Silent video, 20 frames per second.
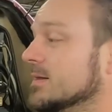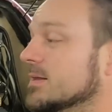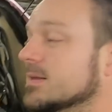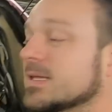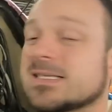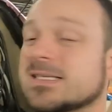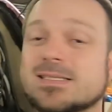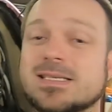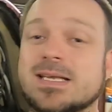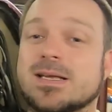
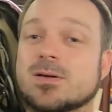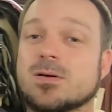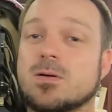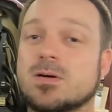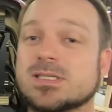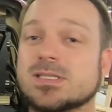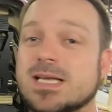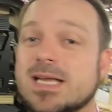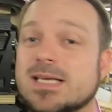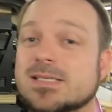these single
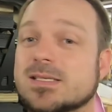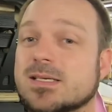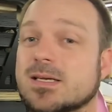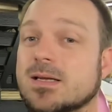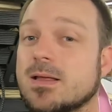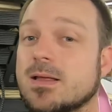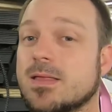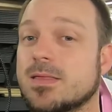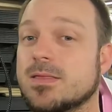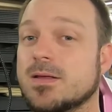RCAs,
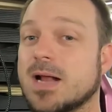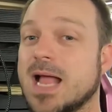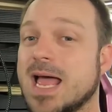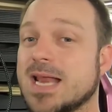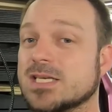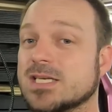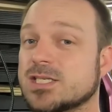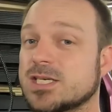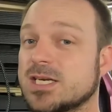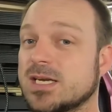they're kind
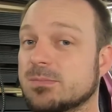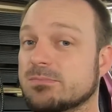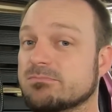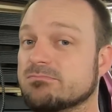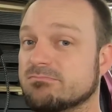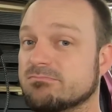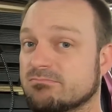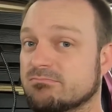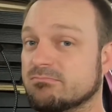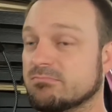of cheap.
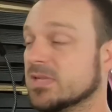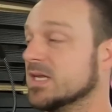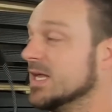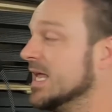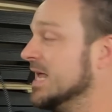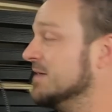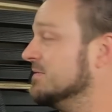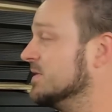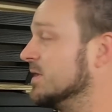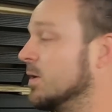
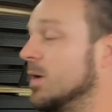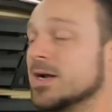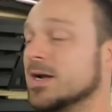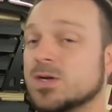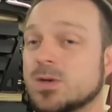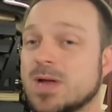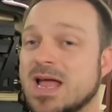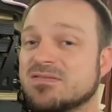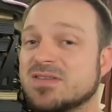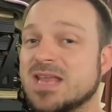Even though I do
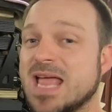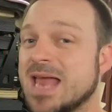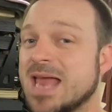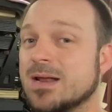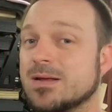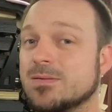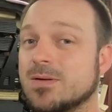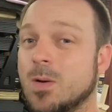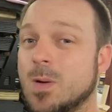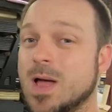have to add
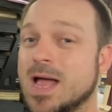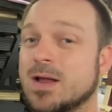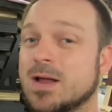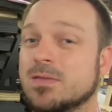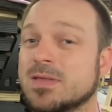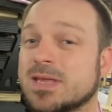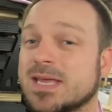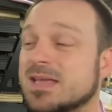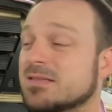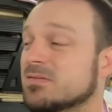a Y on
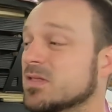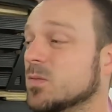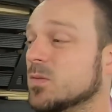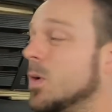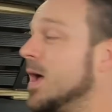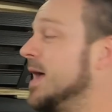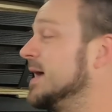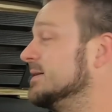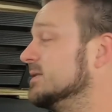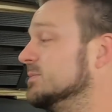the end, the
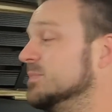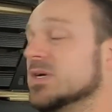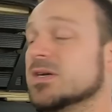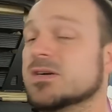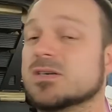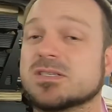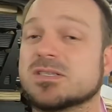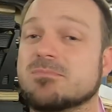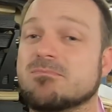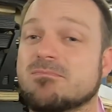Y
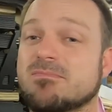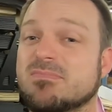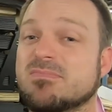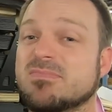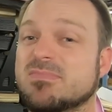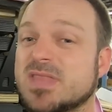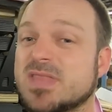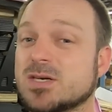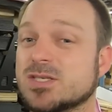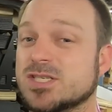splitters,
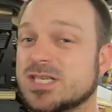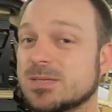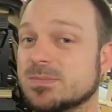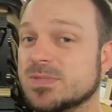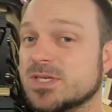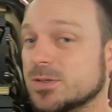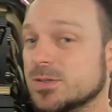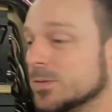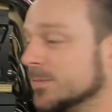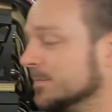they're cheap
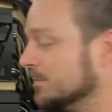too.